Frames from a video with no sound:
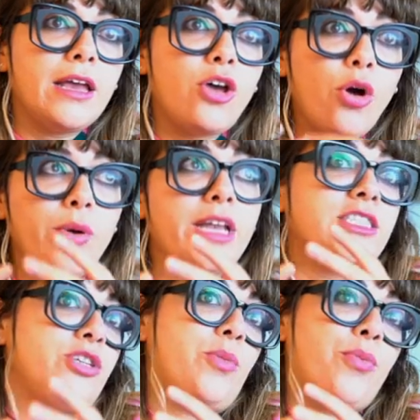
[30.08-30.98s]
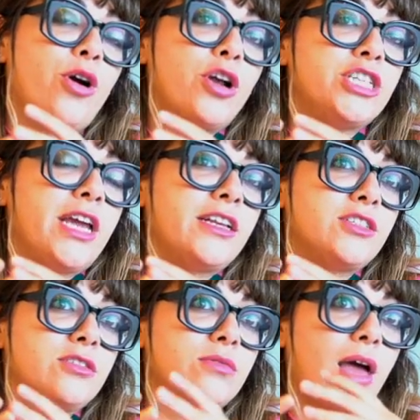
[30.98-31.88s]
go into a
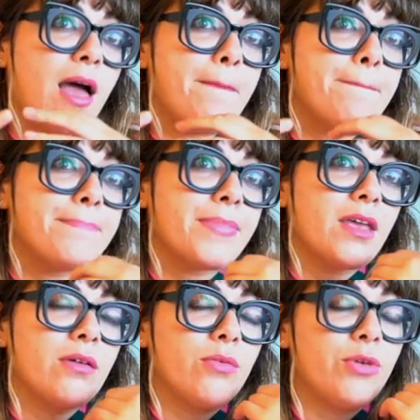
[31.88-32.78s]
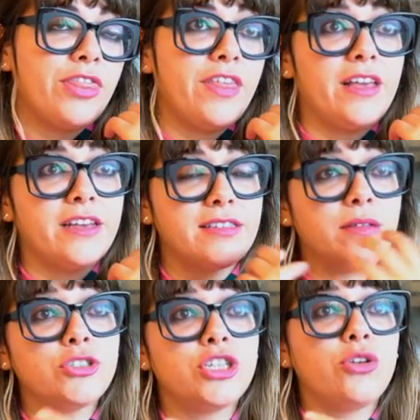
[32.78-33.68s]
project with the
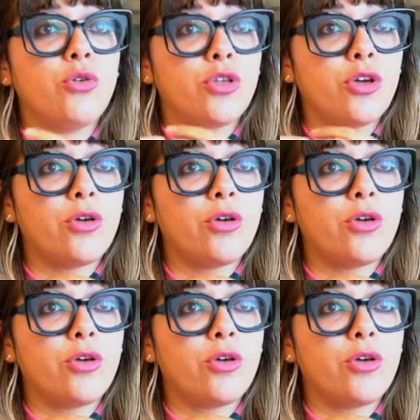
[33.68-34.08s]
assumption or